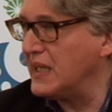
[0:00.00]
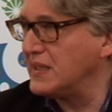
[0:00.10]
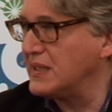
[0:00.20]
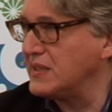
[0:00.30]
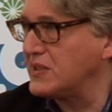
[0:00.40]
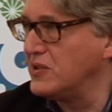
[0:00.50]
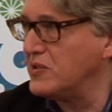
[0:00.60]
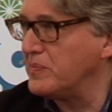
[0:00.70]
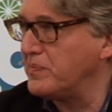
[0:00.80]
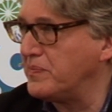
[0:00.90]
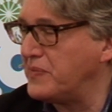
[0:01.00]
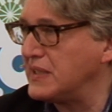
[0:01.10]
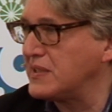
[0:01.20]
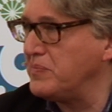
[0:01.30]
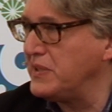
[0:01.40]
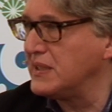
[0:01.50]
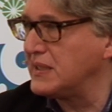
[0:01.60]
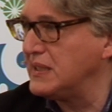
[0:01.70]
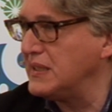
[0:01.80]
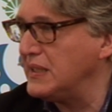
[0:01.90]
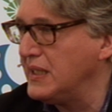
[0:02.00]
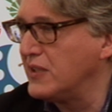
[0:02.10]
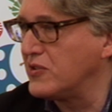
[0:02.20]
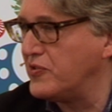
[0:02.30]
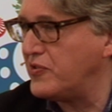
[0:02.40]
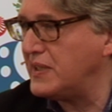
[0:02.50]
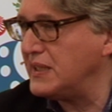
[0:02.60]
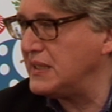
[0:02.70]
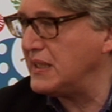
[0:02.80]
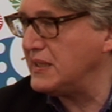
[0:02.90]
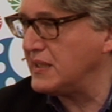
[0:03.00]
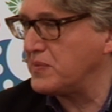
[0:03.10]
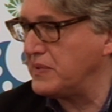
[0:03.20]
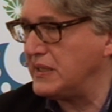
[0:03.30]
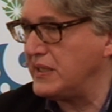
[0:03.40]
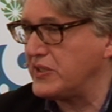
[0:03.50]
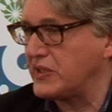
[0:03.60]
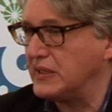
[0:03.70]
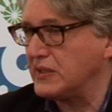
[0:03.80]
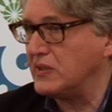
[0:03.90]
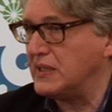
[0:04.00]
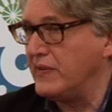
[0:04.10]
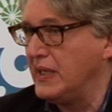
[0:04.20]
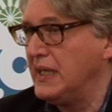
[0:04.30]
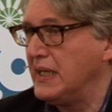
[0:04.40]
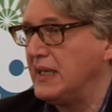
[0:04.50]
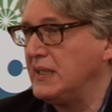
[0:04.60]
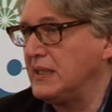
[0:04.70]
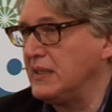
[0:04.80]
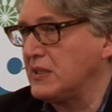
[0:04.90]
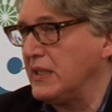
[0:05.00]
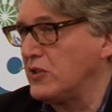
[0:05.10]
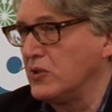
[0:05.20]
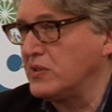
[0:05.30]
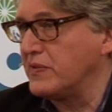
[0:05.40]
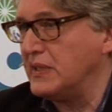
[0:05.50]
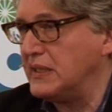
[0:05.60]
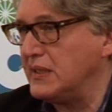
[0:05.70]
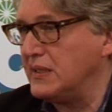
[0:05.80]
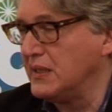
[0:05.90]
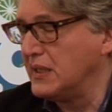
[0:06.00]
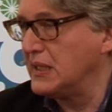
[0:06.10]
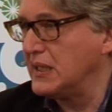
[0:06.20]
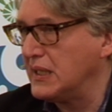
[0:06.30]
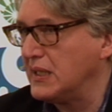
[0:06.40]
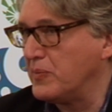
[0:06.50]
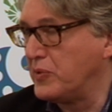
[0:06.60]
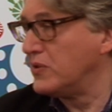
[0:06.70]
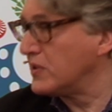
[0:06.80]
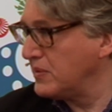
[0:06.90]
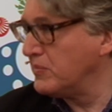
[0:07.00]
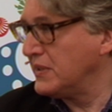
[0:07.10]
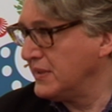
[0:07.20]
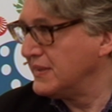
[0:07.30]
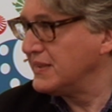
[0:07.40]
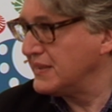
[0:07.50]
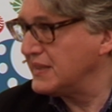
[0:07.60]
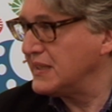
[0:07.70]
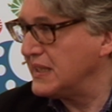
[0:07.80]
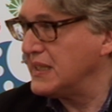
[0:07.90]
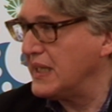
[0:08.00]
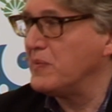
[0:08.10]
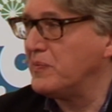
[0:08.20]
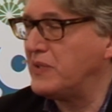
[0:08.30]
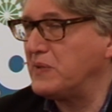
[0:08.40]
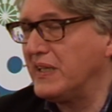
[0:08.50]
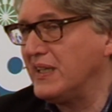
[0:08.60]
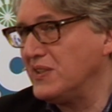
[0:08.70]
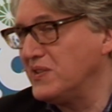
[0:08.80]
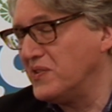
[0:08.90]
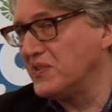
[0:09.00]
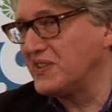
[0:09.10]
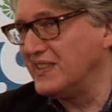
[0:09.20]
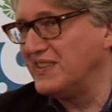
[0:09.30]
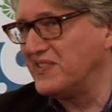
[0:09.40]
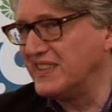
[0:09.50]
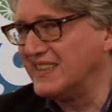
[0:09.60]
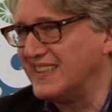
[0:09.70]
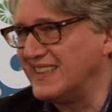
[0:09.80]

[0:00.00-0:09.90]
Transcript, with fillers: and there's no possibility to find any explanation for life. It looks very plausible. Yeah. But we can go in different